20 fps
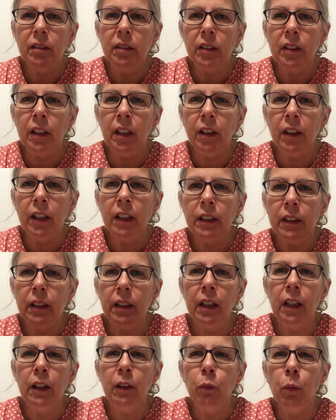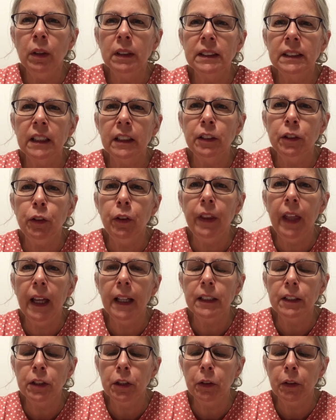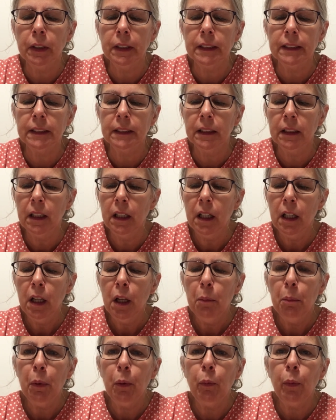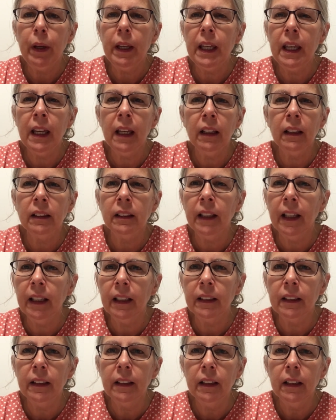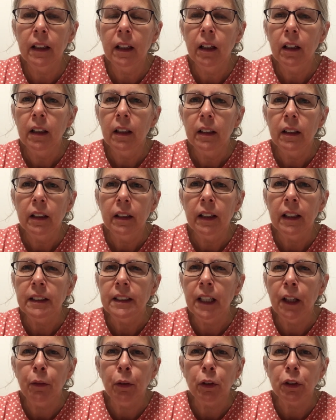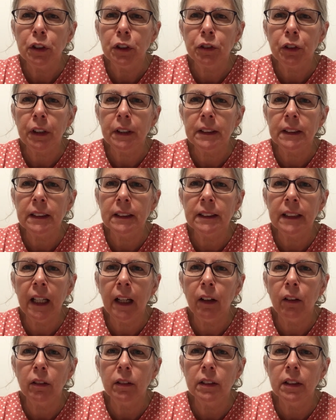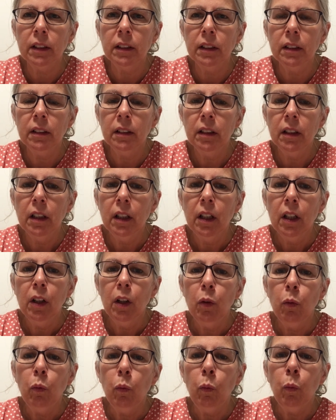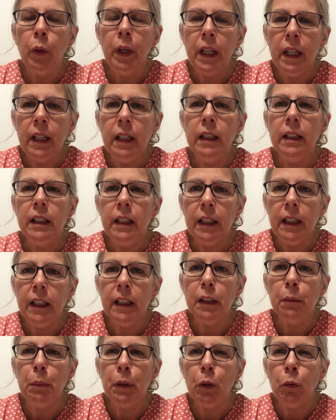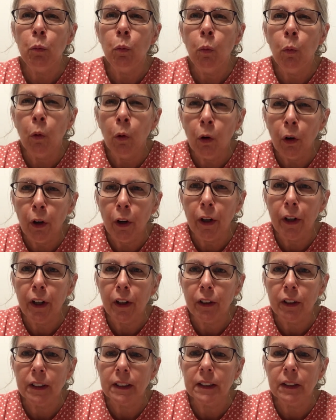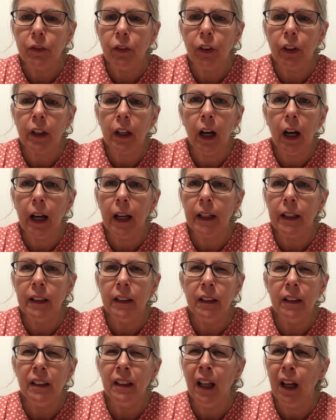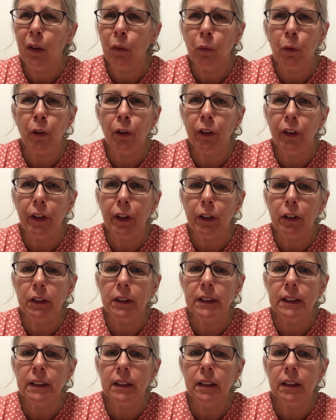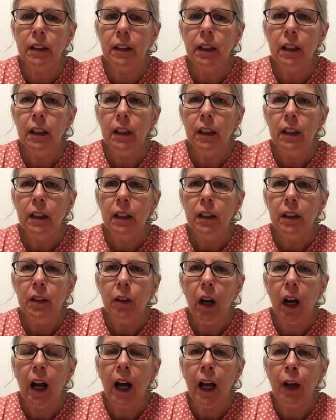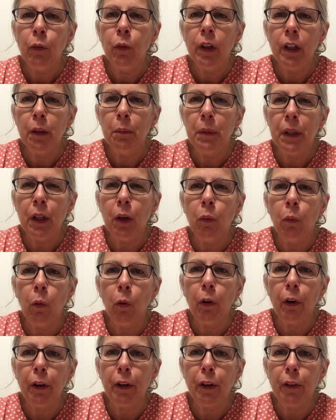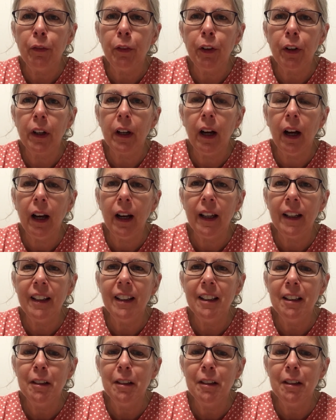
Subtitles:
He wants to do that to us, but we can't let the devil stress us out. We need to be warriors for God, not warriors. I want to be a warrior for God.